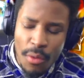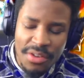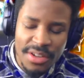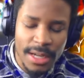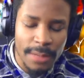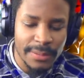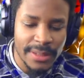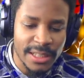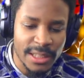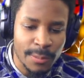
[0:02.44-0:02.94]
woke
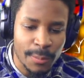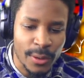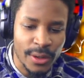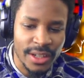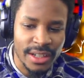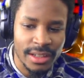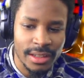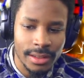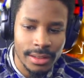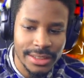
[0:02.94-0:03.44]
up this
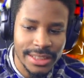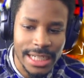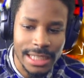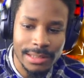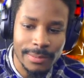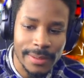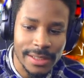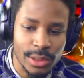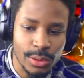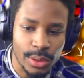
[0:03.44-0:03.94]
morning,
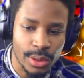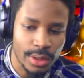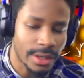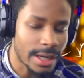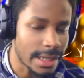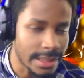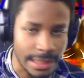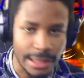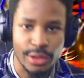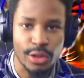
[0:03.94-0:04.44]
checked my Twitter
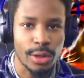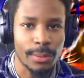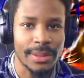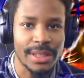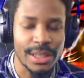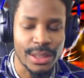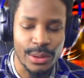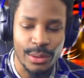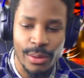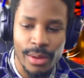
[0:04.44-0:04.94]
as I normally
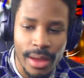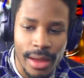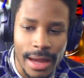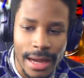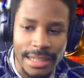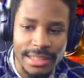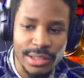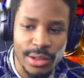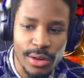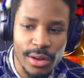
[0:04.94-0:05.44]
do.
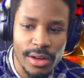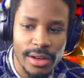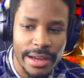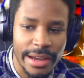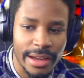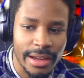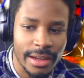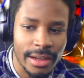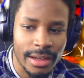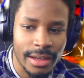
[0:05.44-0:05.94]
I saw
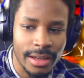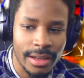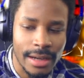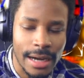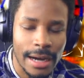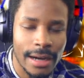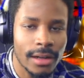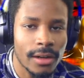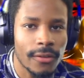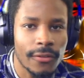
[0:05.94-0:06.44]
a
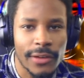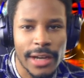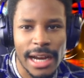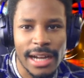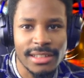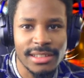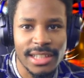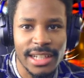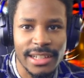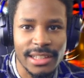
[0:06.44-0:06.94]
out of
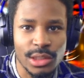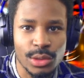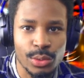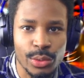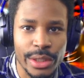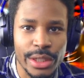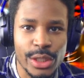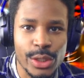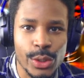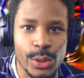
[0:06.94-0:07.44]
context
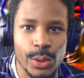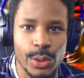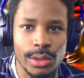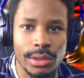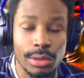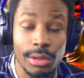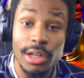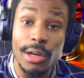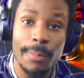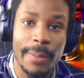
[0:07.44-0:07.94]
Riku
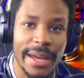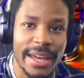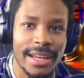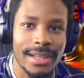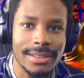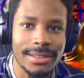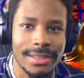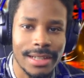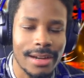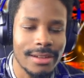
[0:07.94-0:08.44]
Twitter
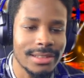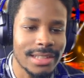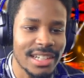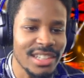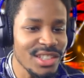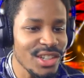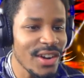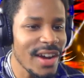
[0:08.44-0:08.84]
page. I was like, you